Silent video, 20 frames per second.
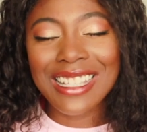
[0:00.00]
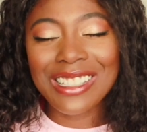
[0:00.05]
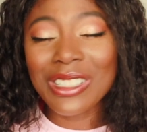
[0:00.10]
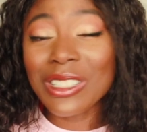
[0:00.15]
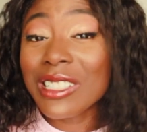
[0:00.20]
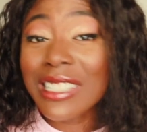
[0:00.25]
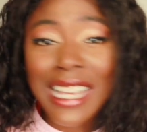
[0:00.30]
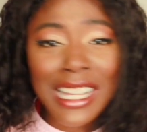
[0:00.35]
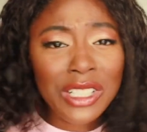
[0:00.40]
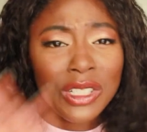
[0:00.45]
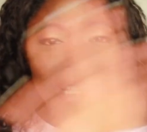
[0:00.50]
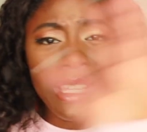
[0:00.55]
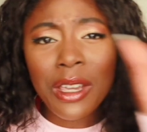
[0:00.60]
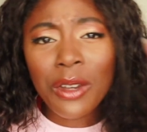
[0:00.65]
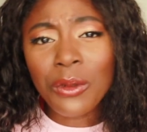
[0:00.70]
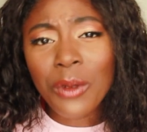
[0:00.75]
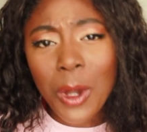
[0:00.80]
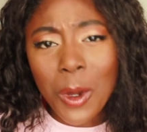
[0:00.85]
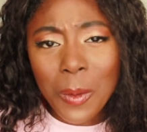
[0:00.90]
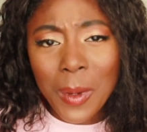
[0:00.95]
So she's actually
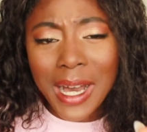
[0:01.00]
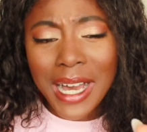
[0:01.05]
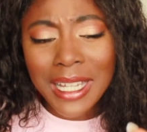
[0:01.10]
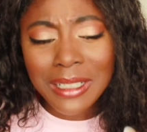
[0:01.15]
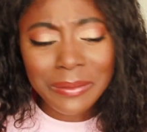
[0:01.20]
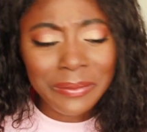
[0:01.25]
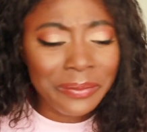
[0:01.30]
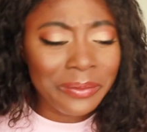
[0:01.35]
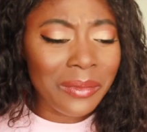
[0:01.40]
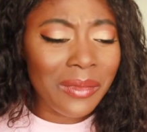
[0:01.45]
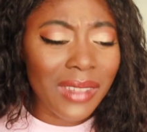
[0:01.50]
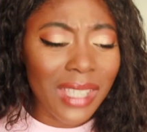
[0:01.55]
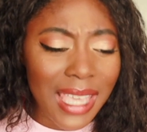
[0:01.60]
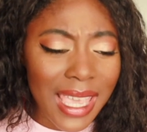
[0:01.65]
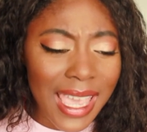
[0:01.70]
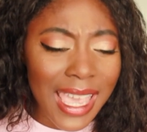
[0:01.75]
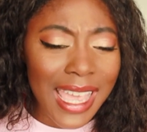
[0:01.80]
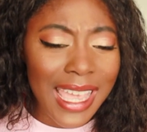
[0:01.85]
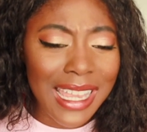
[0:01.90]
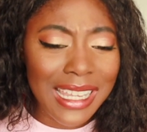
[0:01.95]
a robot,
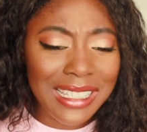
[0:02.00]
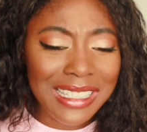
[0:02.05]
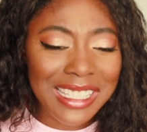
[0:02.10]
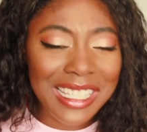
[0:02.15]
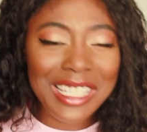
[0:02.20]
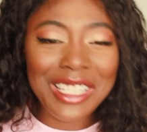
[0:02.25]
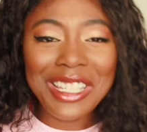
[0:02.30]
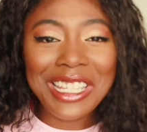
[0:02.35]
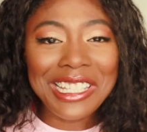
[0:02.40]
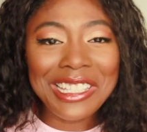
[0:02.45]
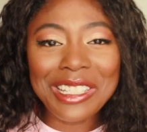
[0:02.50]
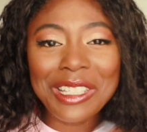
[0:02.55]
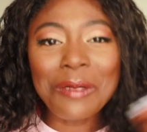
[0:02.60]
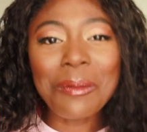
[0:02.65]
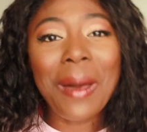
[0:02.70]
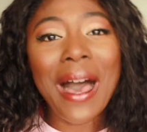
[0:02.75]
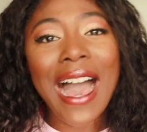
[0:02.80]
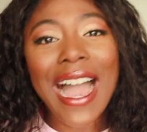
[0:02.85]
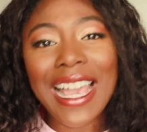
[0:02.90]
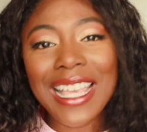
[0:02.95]
and she teaches
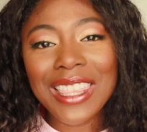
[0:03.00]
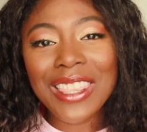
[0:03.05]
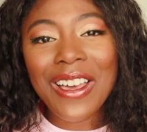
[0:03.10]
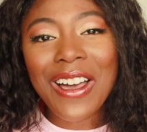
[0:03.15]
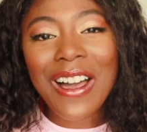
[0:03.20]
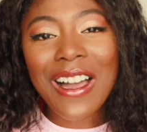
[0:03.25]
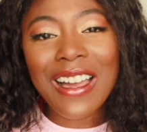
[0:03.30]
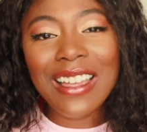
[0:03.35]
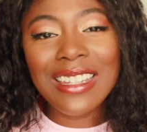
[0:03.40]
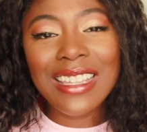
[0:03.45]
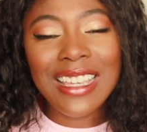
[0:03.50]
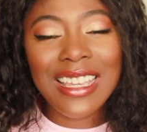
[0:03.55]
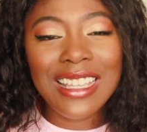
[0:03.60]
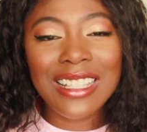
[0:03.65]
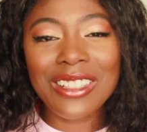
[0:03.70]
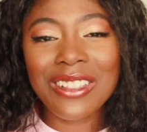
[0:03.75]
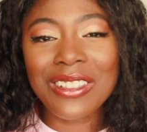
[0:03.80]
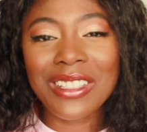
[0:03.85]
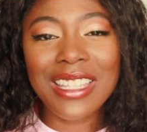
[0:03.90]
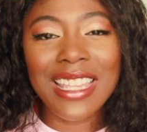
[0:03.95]
Python.
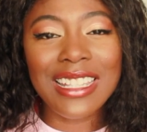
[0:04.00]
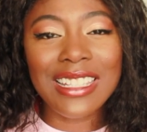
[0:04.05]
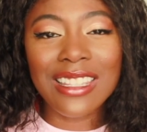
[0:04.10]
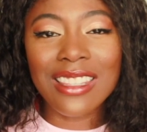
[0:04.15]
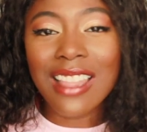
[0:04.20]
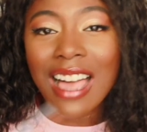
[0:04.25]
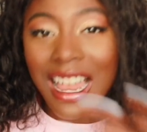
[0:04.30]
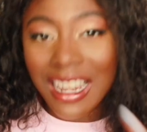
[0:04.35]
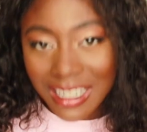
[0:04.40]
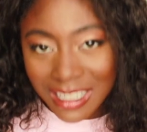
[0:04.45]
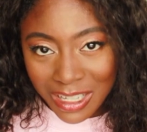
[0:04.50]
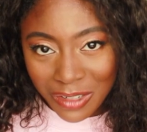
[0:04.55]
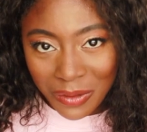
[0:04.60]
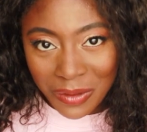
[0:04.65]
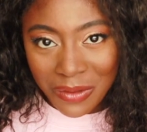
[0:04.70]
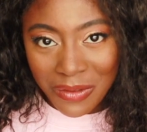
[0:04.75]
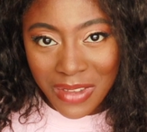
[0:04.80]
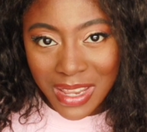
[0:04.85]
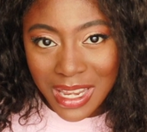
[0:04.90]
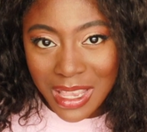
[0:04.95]
So she has a lot of
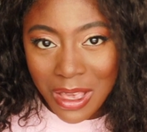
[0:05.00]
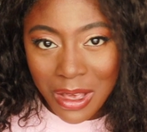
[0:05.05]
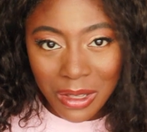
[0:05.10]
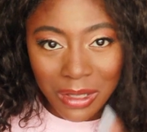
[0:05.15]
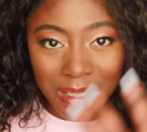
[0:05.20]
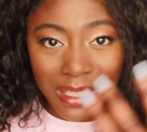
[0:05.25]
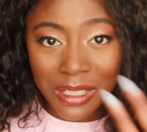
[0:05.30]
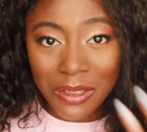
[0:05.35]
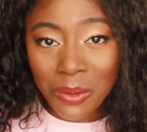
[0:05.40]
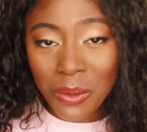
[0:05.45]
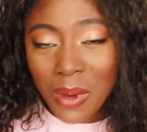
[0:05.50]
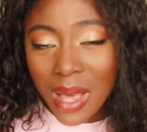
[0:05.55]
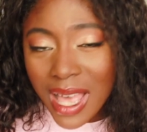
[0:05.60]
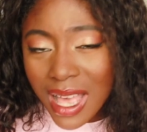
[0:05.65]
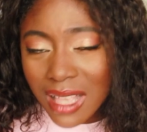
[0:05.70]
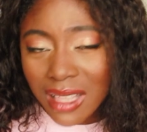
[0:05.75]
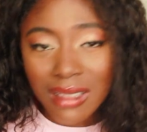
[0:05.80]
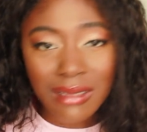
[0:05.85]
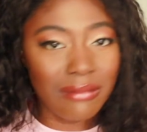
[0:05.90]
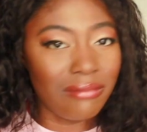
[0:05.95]
different videos as
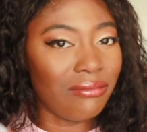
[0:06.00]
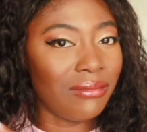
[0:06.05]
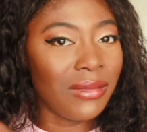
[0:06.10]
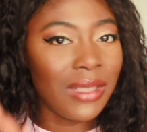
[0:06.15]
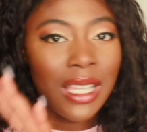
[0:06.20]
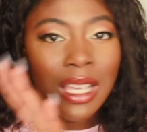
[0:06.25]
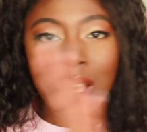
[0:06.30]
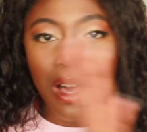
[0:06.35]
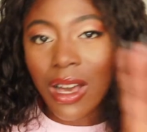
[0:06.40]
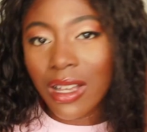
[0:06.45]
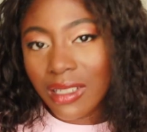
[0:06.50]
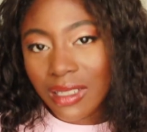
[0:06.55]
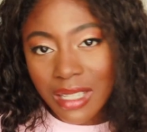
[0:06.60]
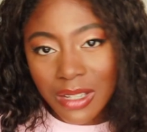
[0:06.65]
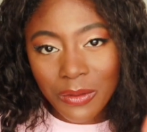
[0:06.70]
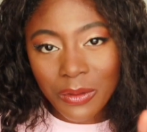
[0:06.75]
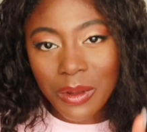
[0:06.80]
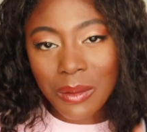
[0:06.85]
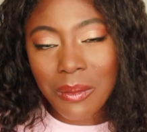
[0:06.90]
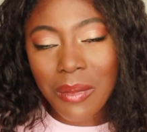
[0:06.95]
well on
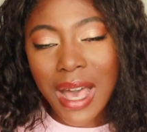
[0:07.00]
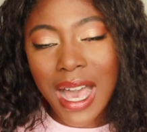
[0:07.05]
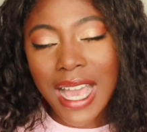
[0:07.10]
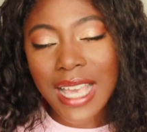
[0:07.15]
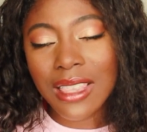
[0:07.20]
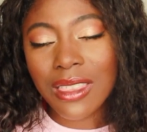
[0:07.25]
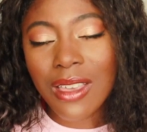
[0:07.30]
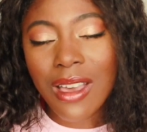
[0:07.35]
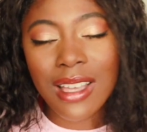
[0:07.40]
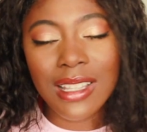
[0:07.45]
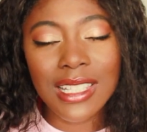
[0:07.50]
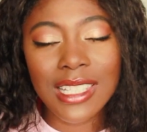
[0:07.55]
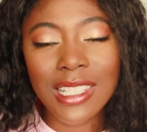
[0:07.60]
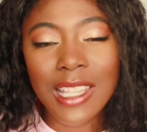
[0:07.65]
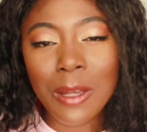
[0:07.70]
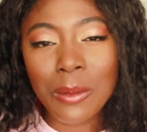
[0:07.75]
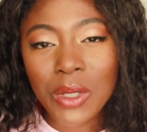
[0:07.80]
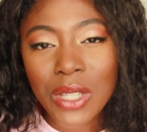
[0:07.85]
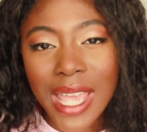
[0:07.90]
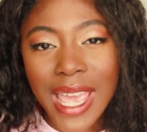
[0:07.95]
different Python
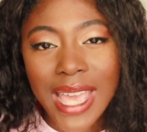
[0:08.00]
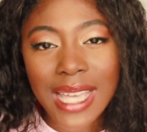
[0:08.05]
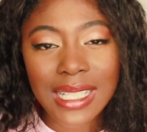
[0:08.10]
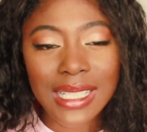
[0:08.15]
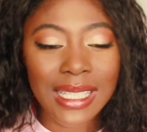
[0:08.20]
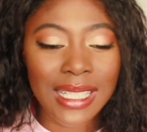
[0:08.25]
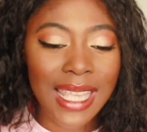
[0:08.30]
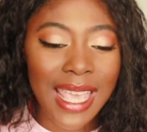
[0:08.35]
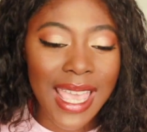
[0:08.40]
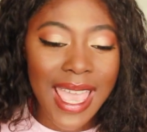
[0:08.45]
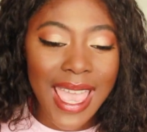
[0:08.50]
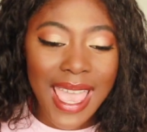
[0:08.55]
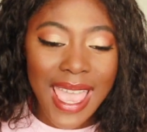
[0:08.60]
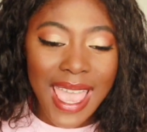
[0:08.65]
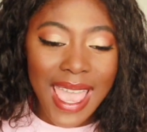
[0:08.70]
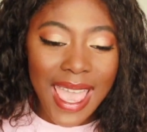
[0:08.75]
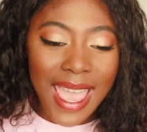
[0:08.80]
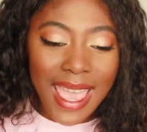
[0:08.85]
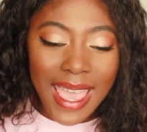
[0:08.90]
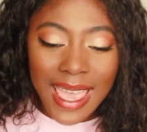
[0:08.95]
subjects
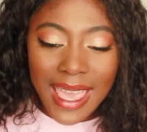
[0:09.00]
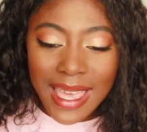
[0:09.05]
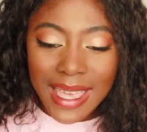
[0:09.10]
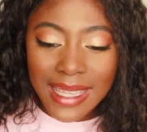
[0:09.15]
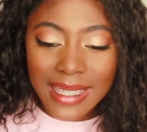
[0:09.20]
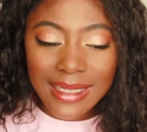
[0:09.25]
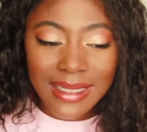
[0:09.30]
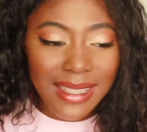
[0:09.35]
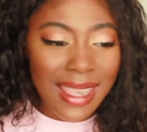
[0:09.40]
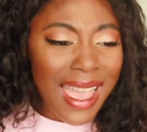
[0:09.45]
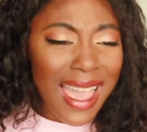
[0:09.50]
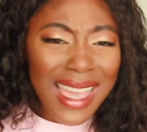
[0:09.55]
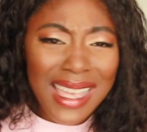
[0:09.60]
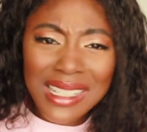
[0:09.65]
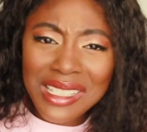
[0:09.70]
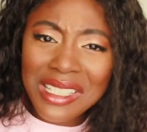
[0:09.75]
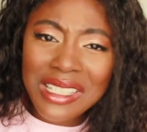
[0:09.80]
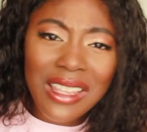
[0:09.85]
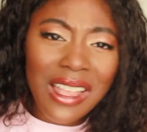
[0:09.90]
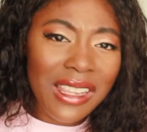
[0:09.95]
and yeah
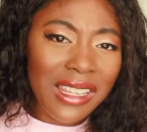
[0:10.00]
she's